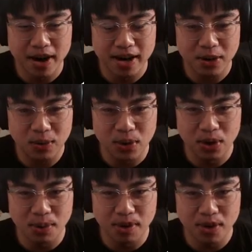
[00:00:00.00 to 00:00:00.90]
Party
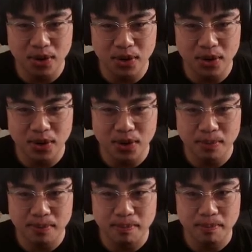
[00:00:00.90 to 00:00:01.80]
room.
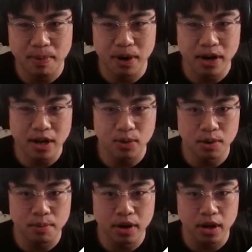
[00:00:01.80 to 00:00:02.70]
Ooh, party, there's a
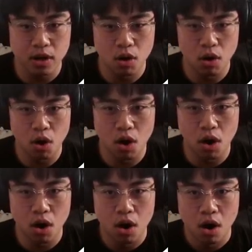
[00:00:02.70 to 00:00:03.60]
person party. Hanging right
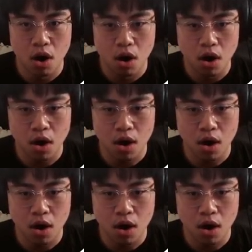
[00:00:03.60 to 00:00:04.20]
there. Ooh, oh.